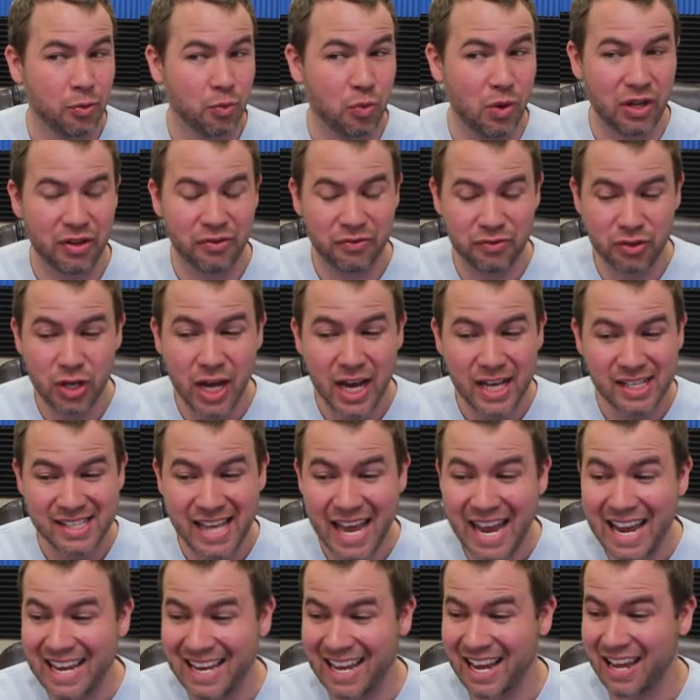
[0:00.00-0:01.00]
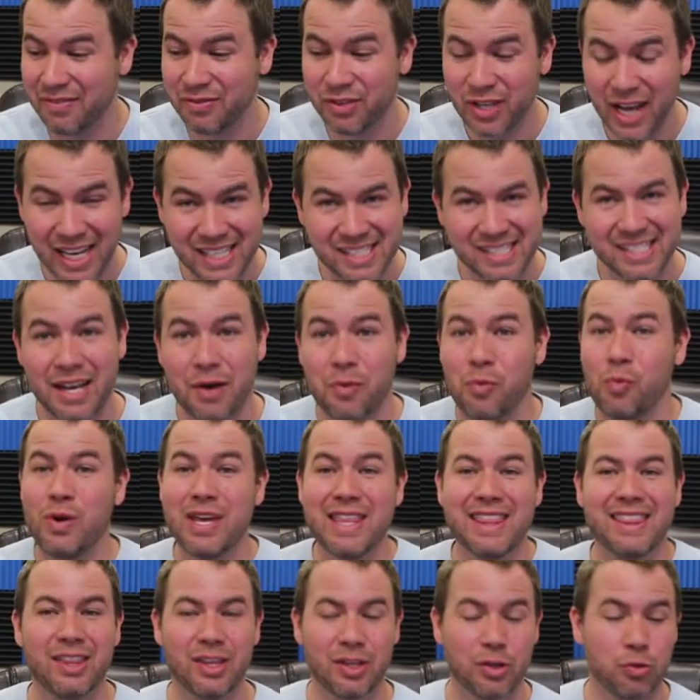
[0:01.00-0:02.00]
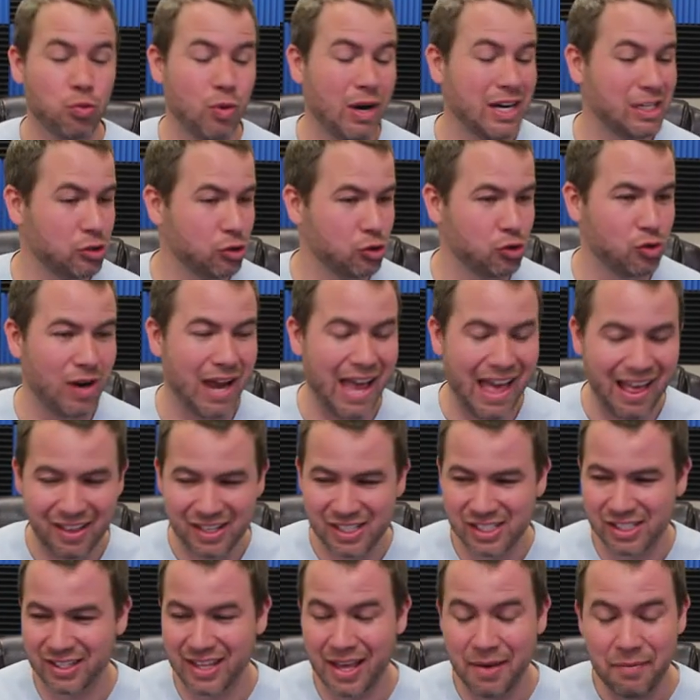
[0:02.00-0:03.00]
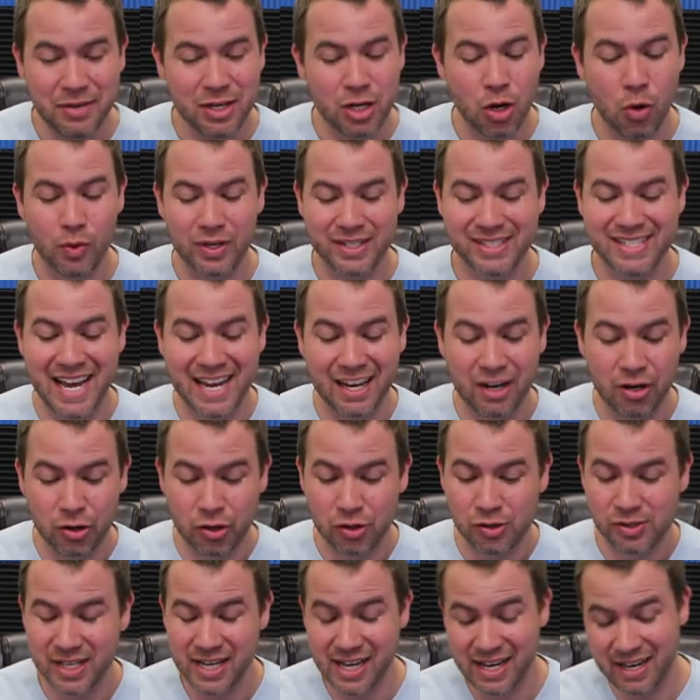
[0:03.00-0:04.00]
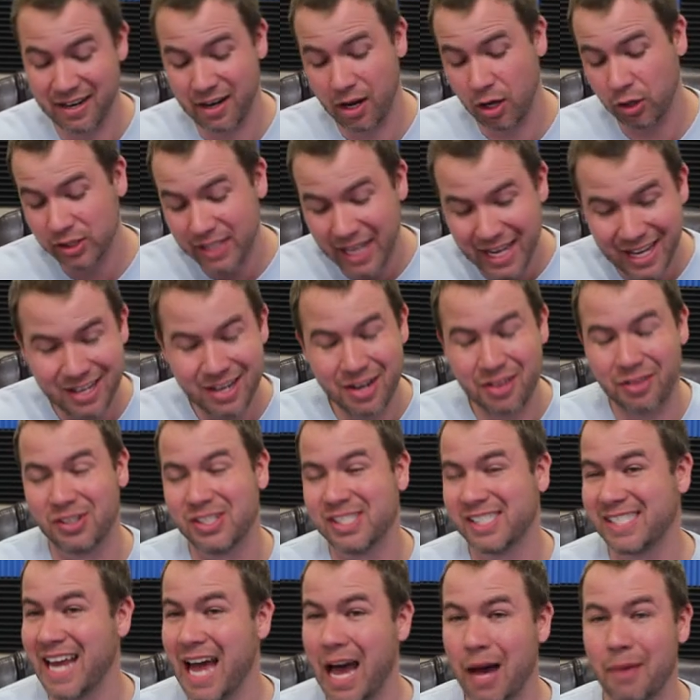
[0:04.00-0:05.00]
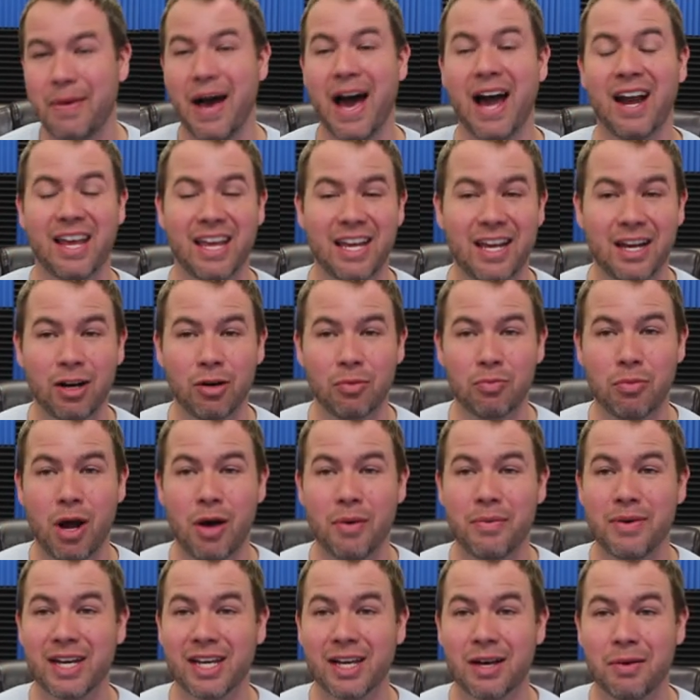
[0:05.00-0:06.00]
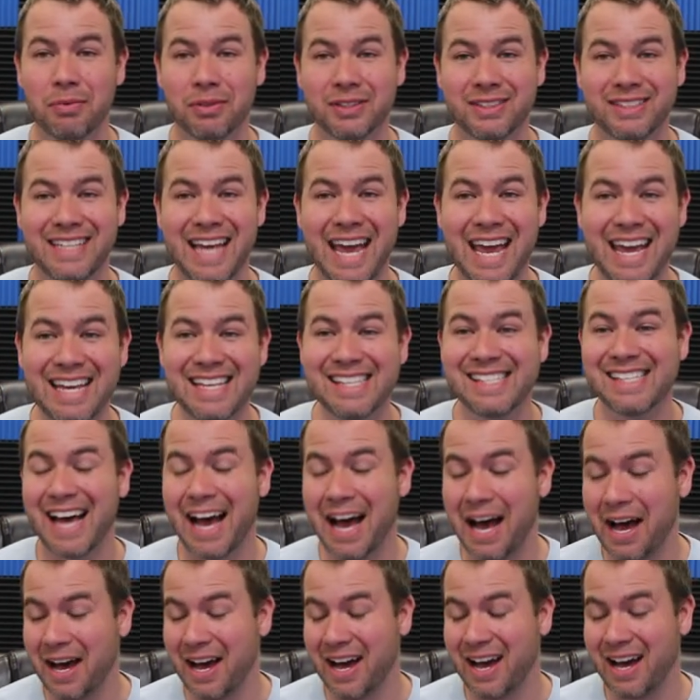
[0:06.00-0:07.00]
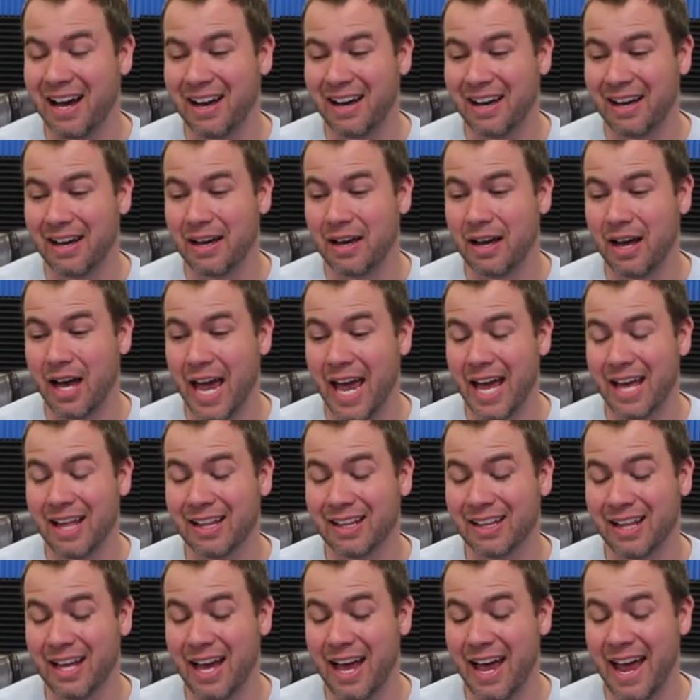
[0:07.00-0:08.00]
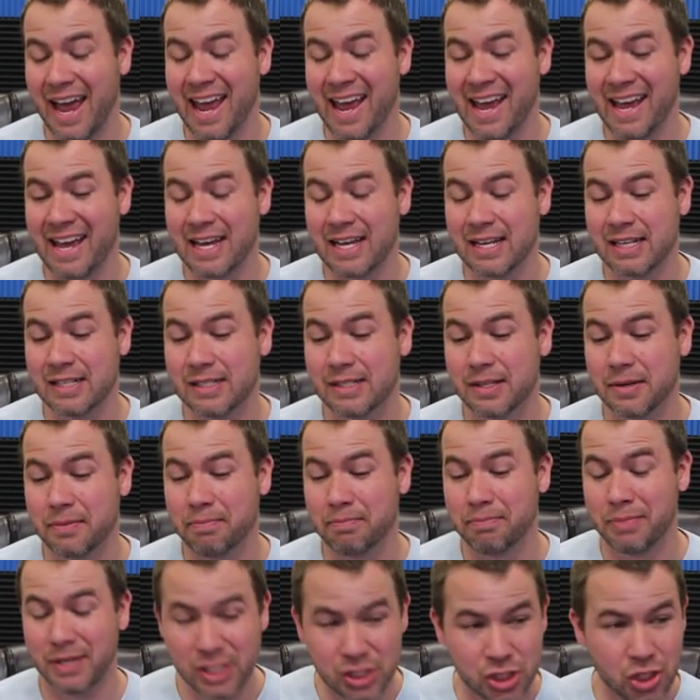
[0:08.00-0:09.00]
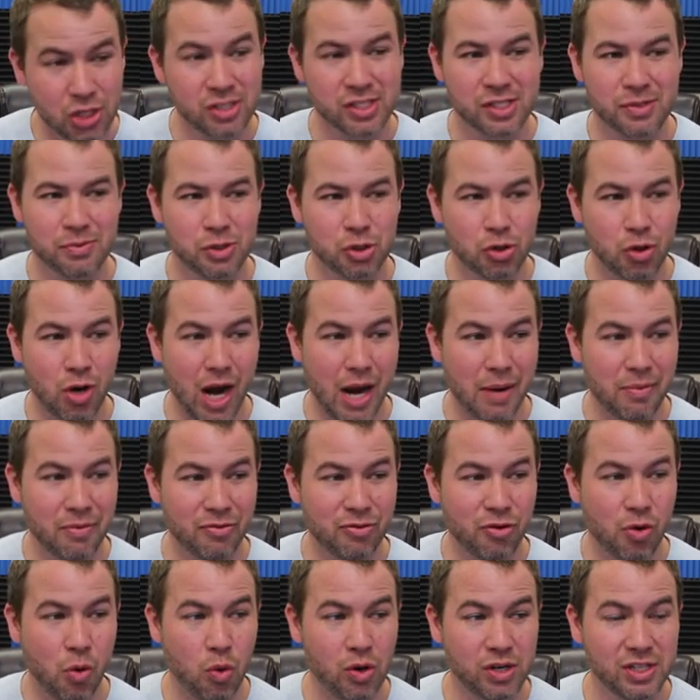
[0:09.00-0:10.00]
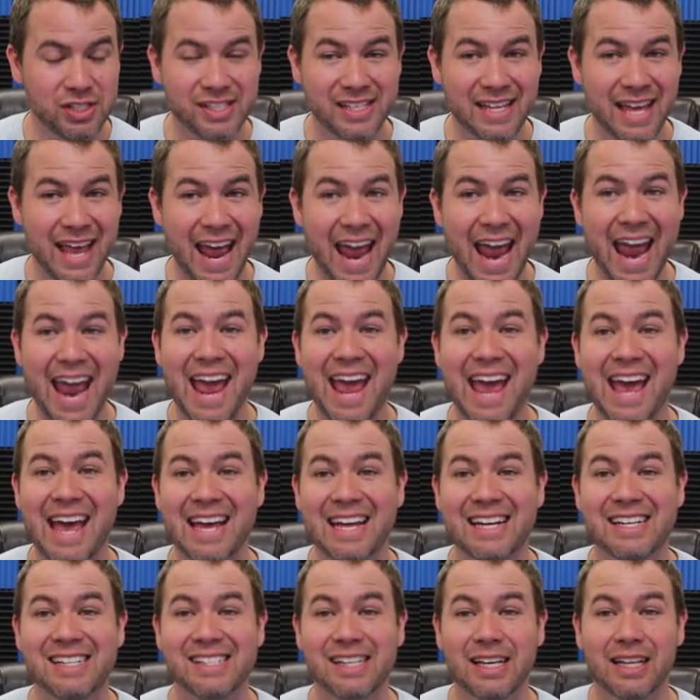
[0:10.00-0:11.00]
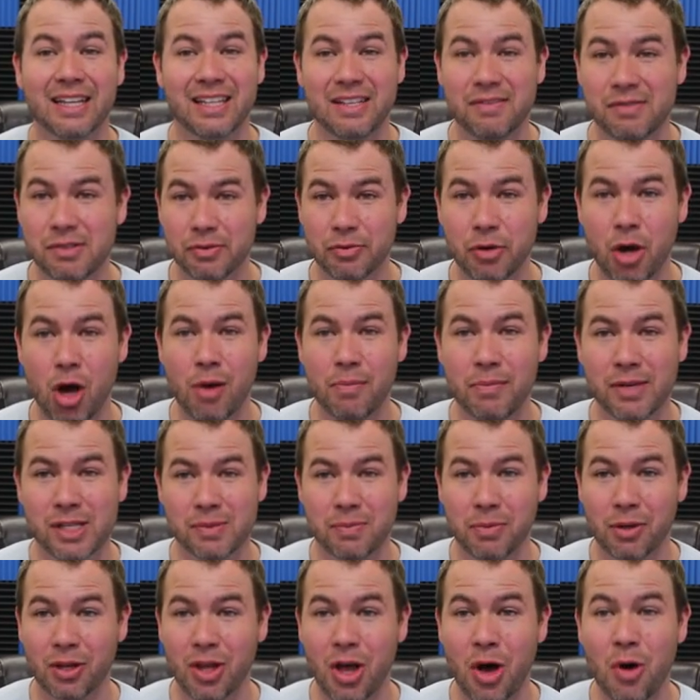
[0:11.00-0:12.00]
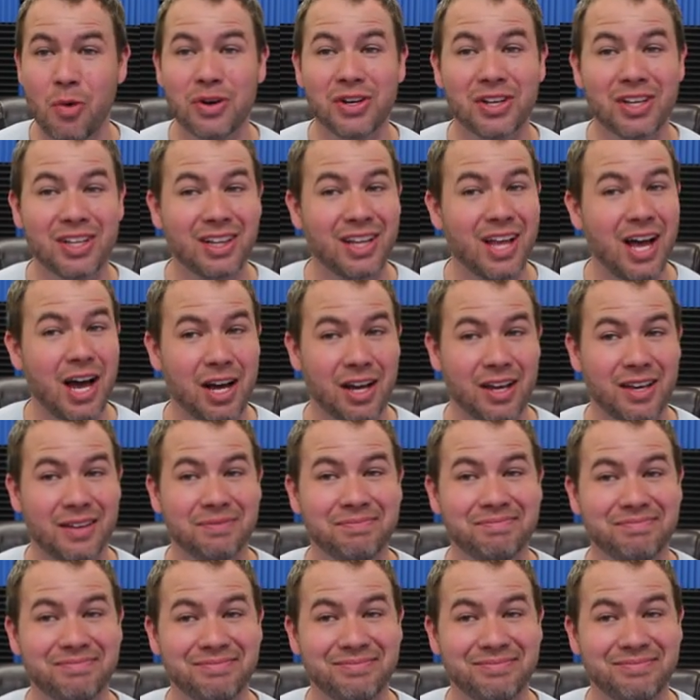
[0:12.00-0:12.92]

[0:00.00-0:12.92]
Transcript: well, if you guys, hey, if you guys uh, win the retro challenge, let me know what deck you're using, and I'll take another stab at it here probably in a couple days. Uh, and be sure and subscribe, of course, and leave some comments below, and good luck.